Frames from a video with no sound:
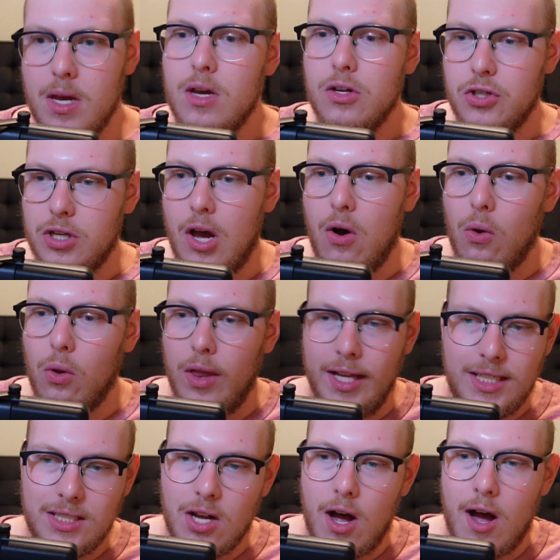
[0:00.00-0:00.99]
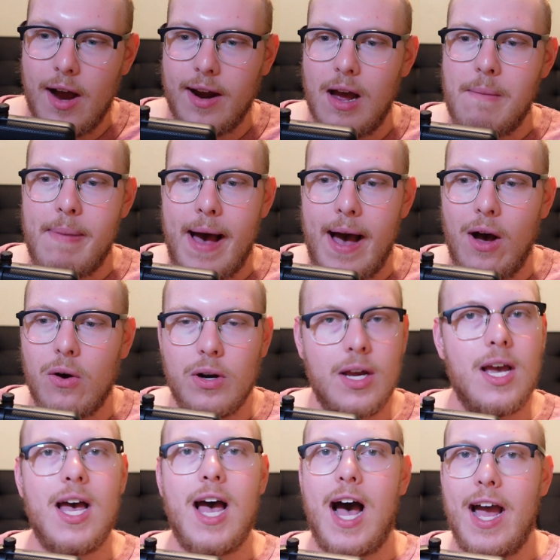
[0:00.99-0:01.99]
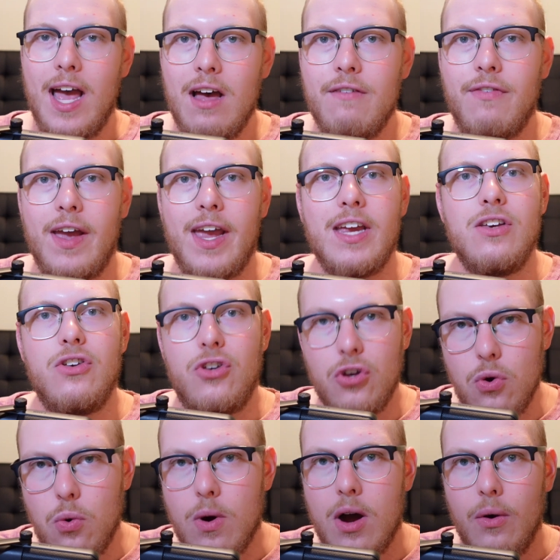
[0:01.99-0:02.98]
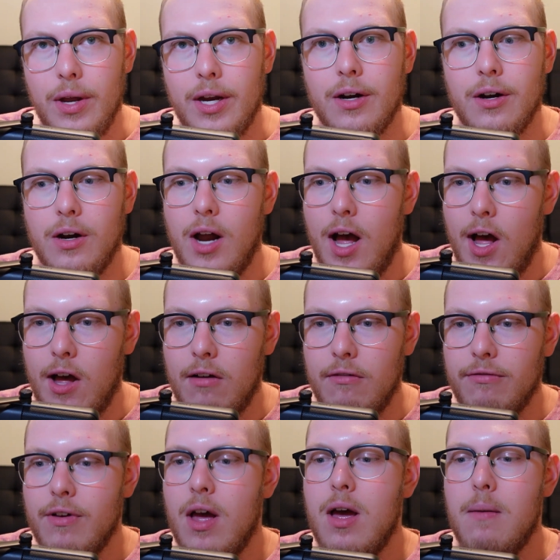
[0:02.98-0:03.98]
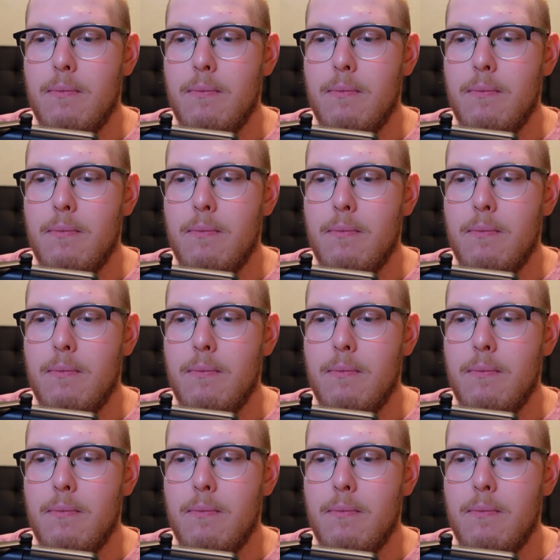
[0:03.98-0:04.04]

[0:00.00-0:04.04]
So let's talk about. I have a duo here of